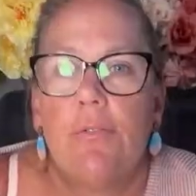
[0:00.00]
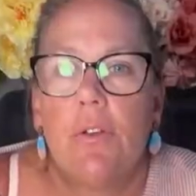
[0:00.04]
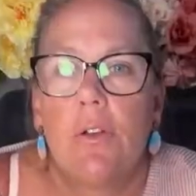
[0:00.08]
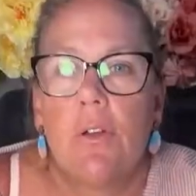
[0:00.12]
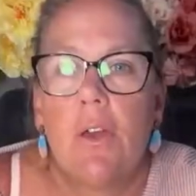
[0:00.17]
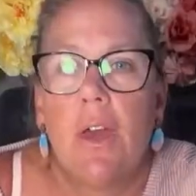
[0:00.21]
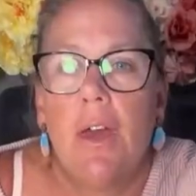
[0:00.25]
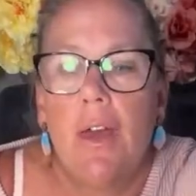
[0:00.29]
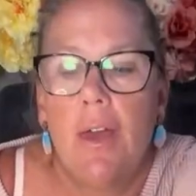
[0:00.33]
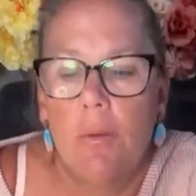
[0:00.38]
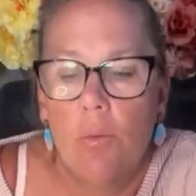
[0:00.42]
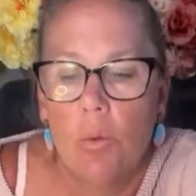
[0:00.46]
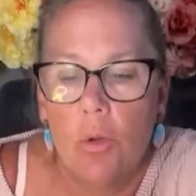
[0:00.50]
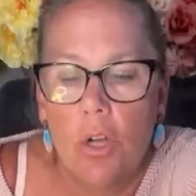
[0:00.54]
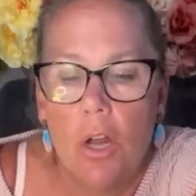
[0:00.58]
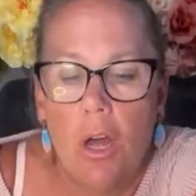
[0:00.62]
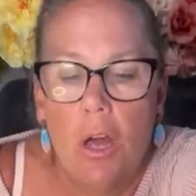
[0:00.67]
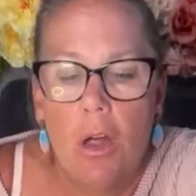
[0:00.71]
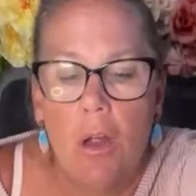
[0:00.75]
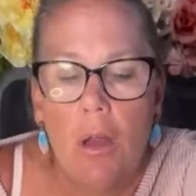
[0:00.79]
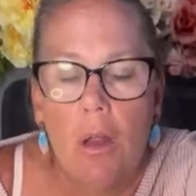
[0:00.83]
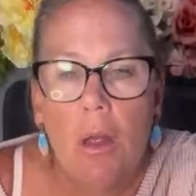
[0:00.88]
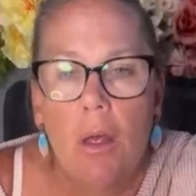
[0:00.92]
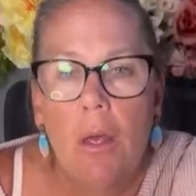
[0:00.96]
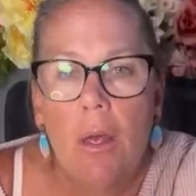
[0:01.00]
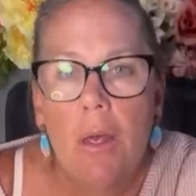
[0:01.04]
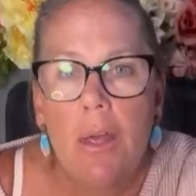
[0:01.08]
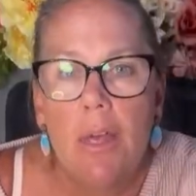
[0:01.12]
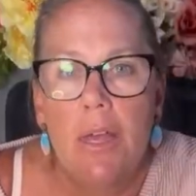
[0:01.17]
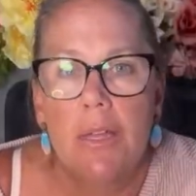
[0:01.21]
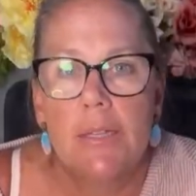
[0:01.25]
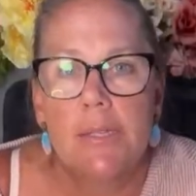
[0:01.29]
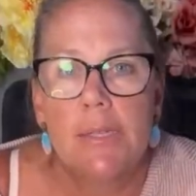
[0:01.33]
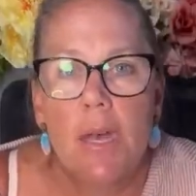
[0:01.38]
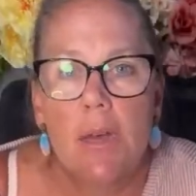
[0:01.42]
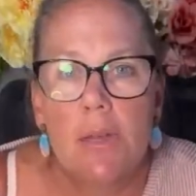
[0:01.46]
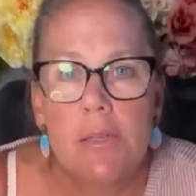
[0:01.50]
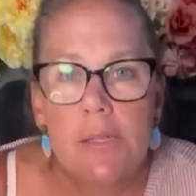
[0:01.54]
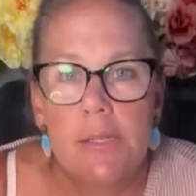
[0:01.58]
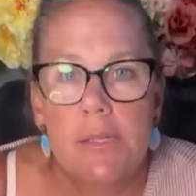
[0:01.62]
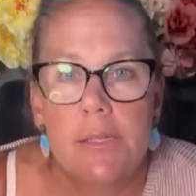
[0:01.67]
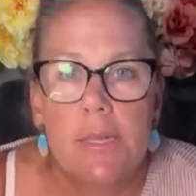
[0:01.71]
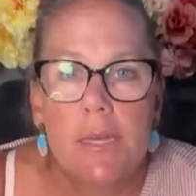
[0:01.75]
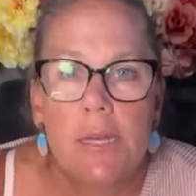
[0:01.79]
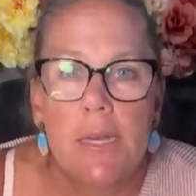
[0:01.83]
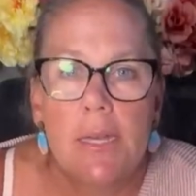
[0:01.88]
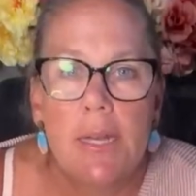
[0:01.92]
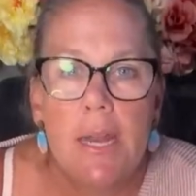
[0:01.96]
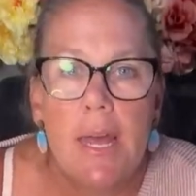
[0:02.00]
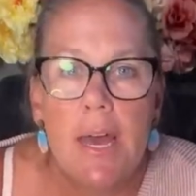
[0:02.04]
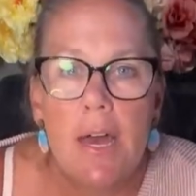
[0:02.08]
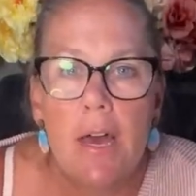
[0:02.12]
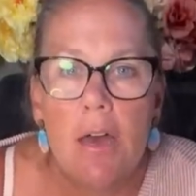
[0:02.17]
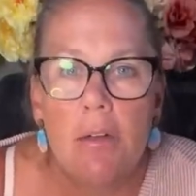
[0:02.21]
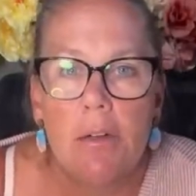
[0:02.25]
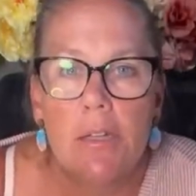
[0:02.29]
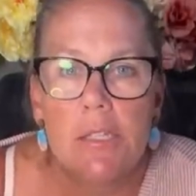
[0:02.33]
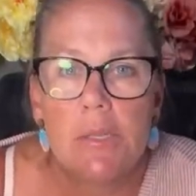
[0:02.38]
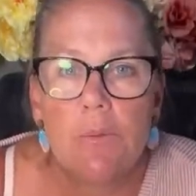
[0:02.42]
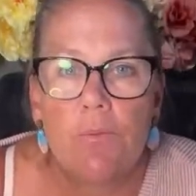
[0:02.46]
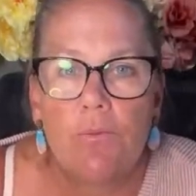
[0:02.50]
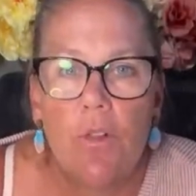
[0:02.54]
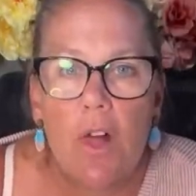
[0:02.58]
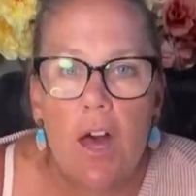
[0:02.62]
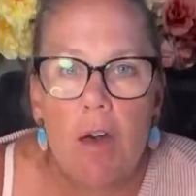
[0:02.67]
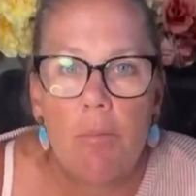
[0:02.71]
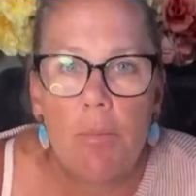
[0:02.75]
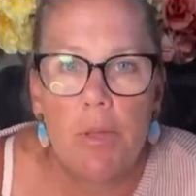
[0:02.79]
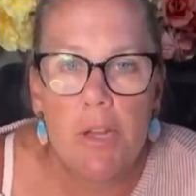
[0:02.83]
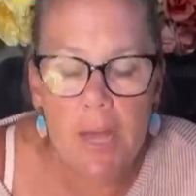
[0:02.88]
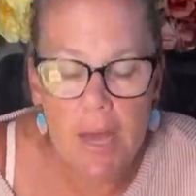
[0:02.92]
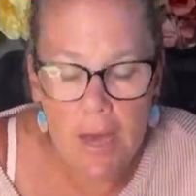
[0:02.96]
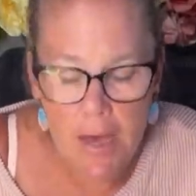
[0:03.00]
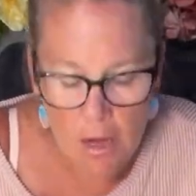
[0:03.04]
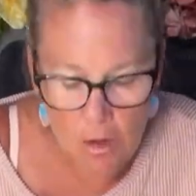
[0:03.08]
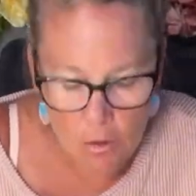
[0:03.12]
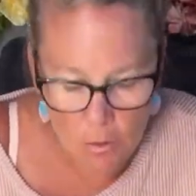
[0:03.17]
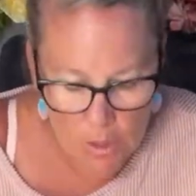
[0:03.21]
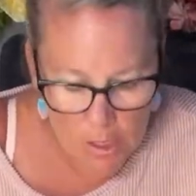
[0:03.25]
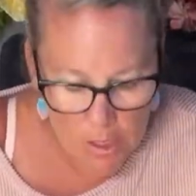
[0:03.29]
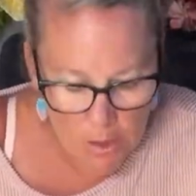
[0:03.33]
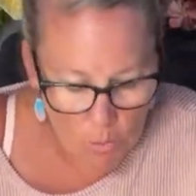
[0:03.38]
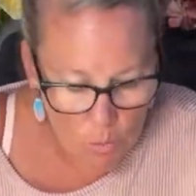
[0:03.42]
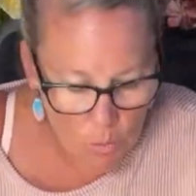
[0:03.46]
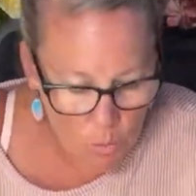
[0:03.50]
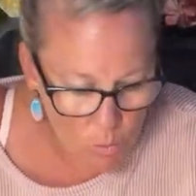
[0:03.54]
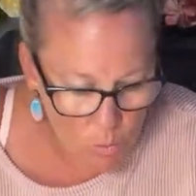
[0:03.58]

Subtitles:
okay? We're not, it's all sticking out, it's flopping out. We